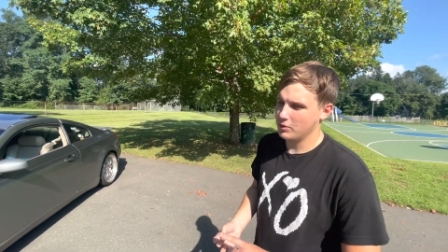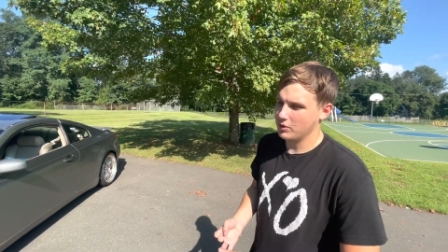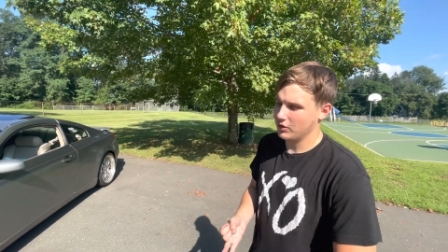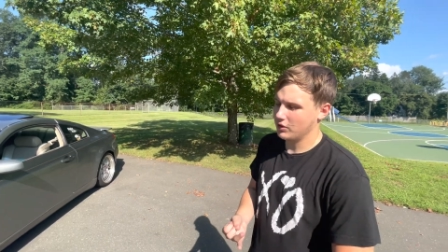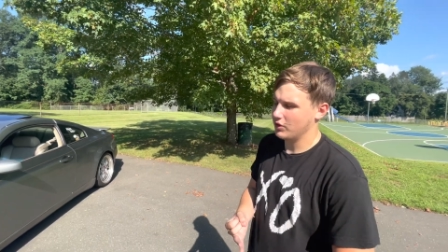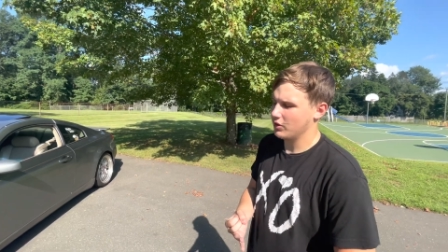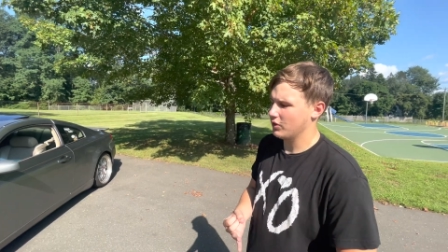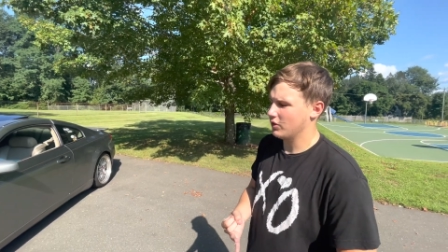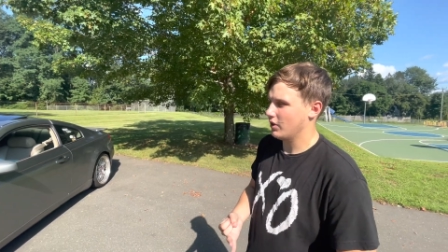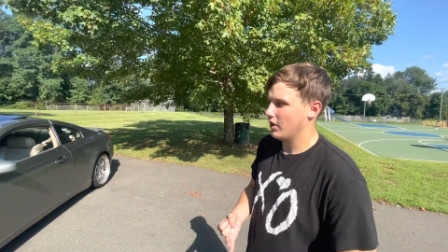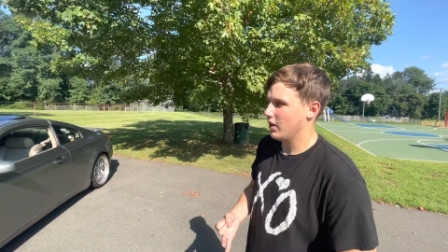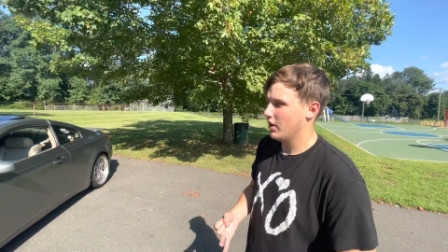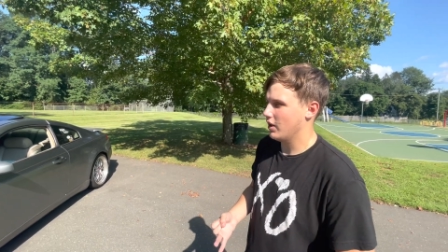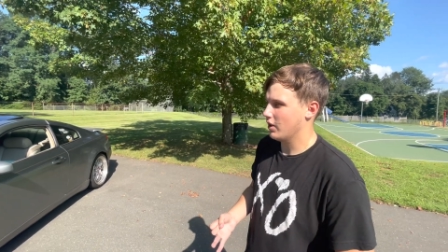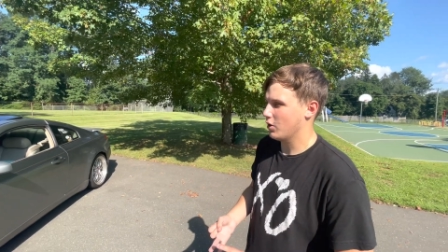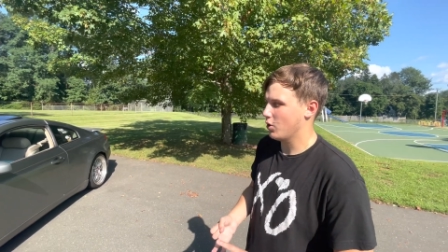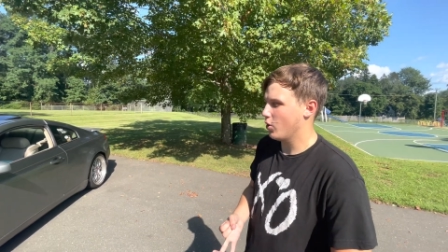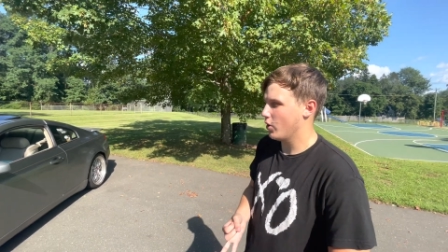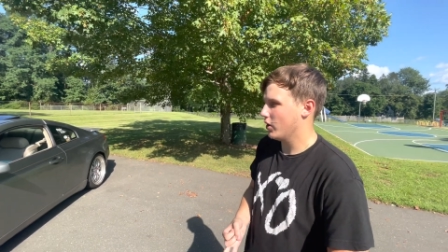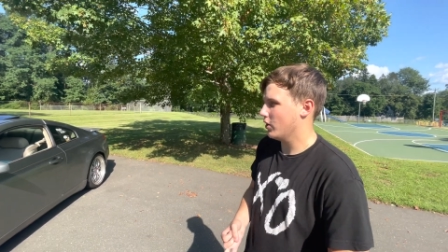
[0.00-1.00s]
This is
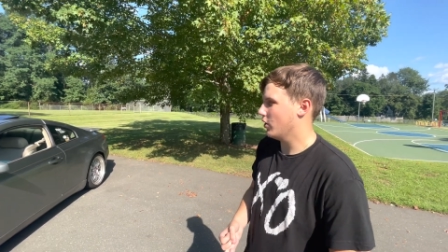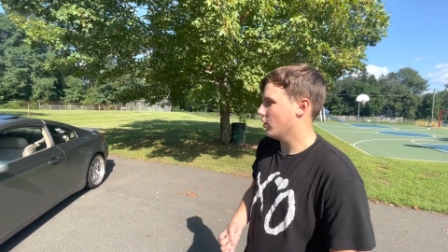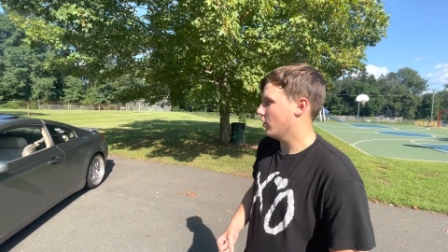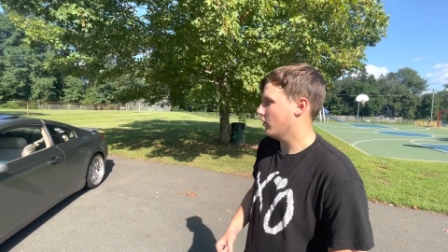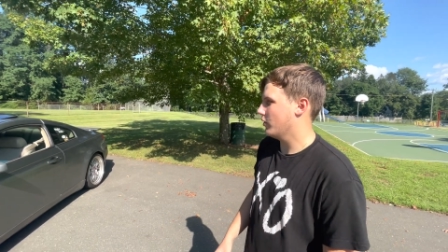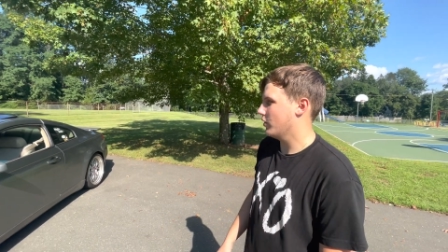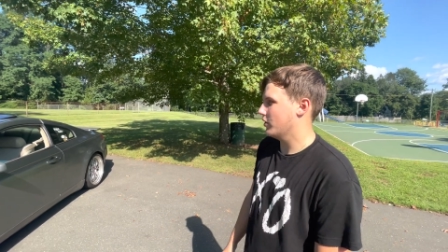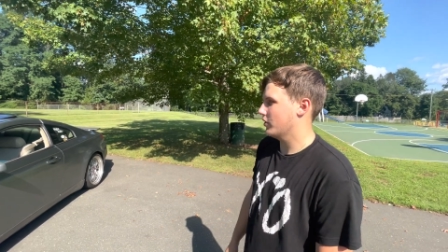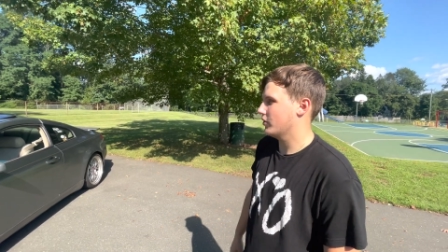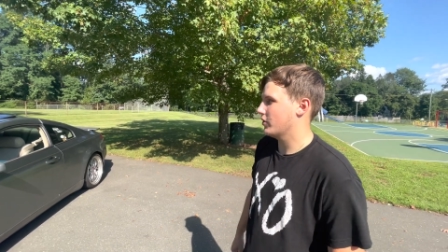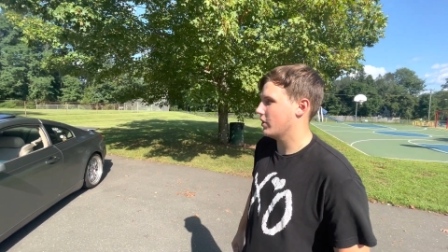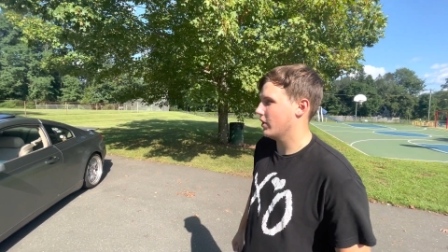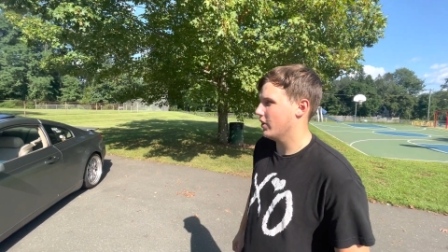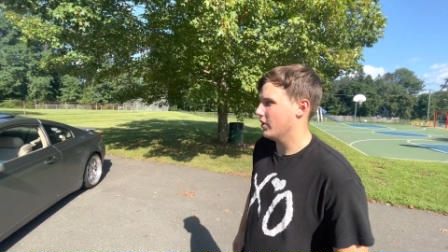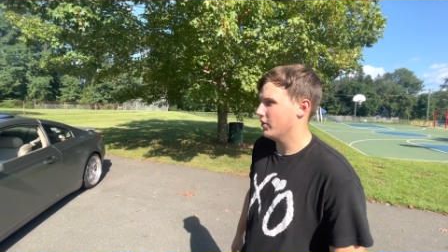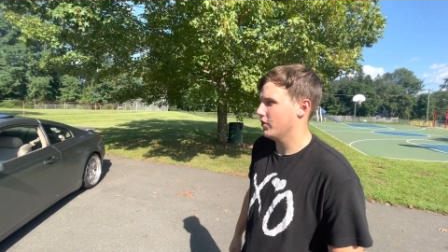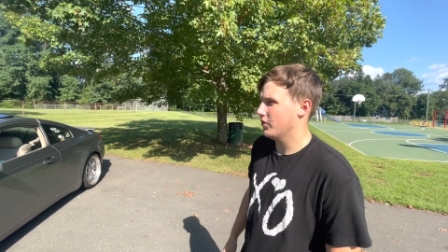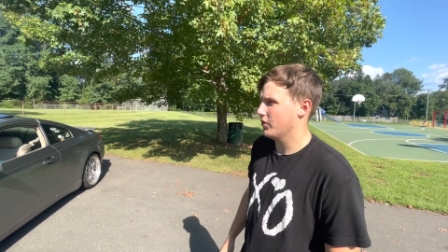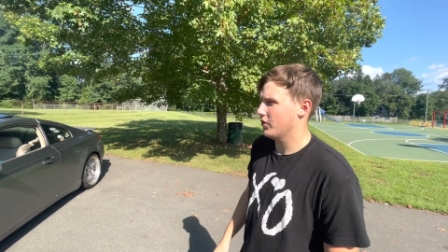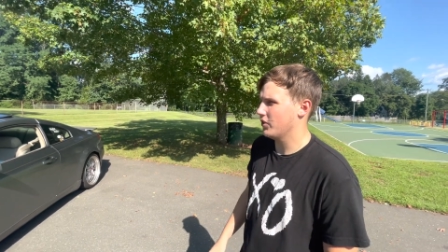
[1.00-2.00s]
coilovers
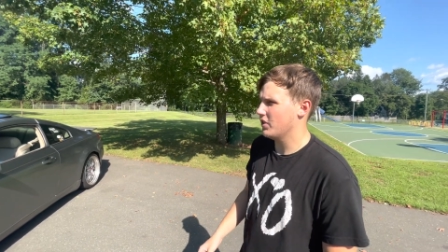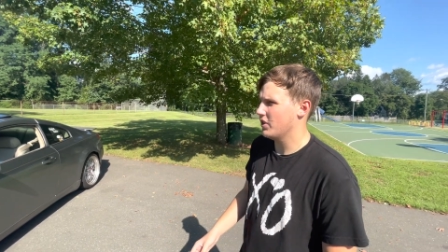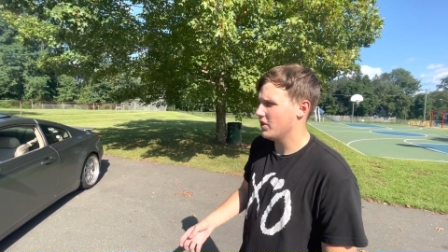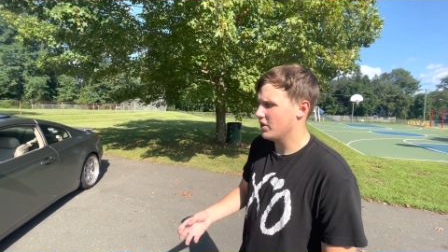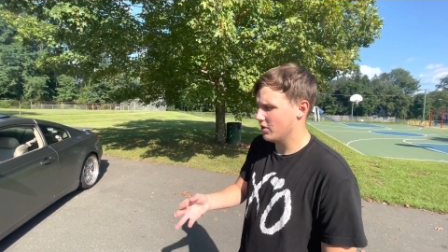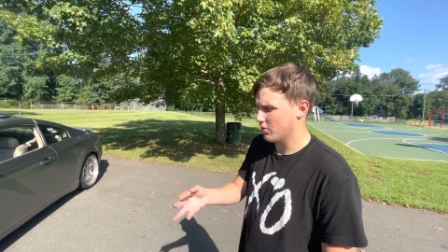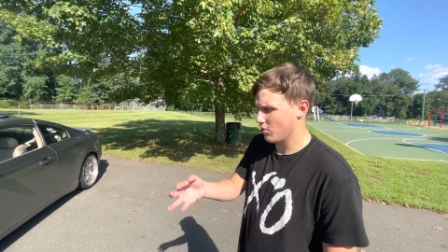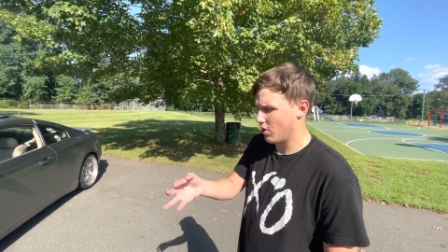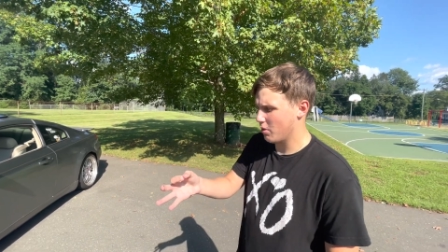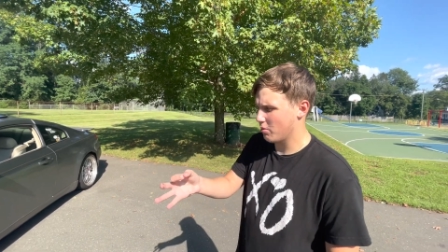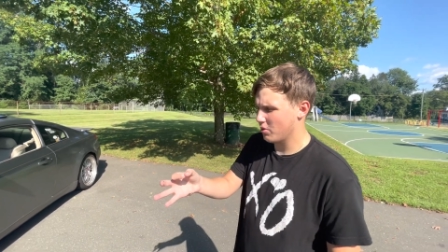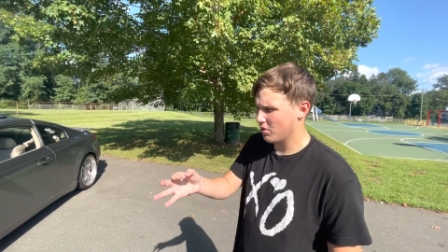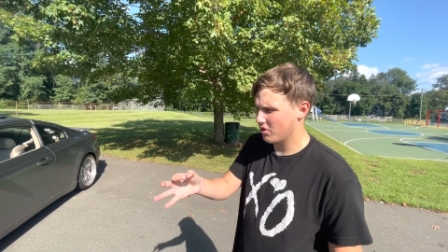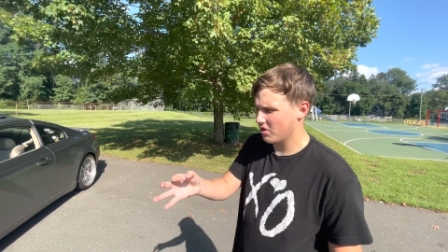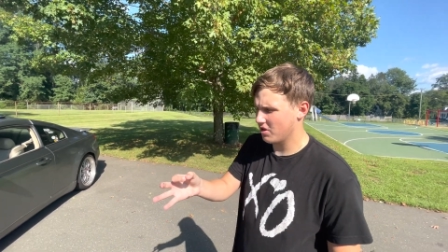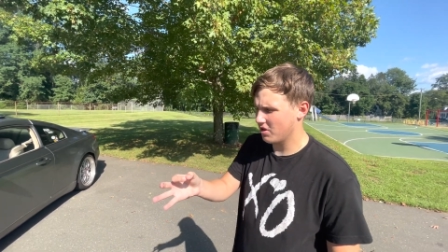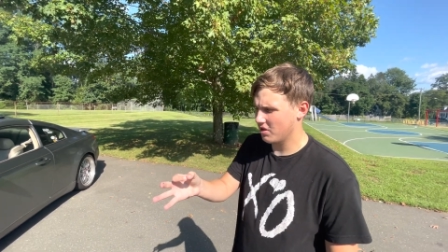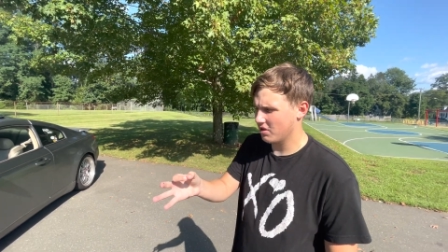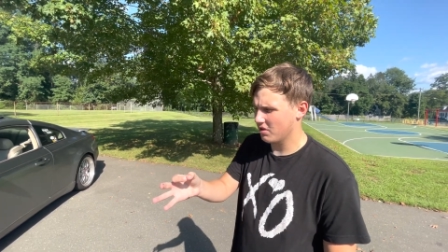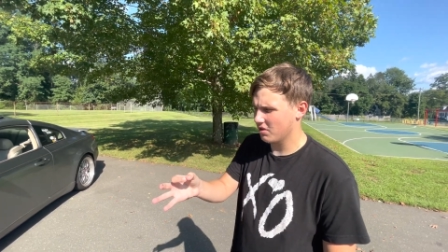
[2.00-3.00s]
because the
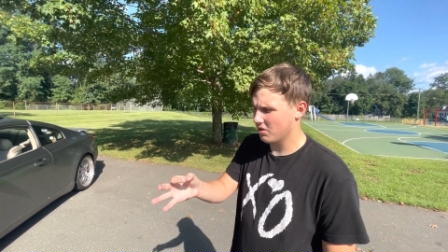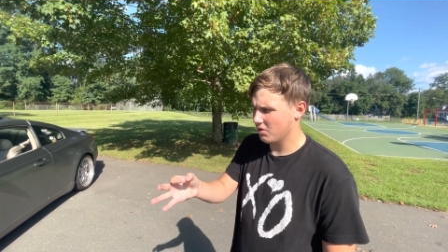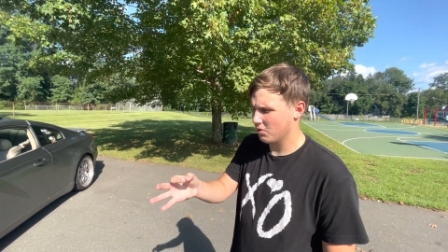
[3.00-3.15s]
rubber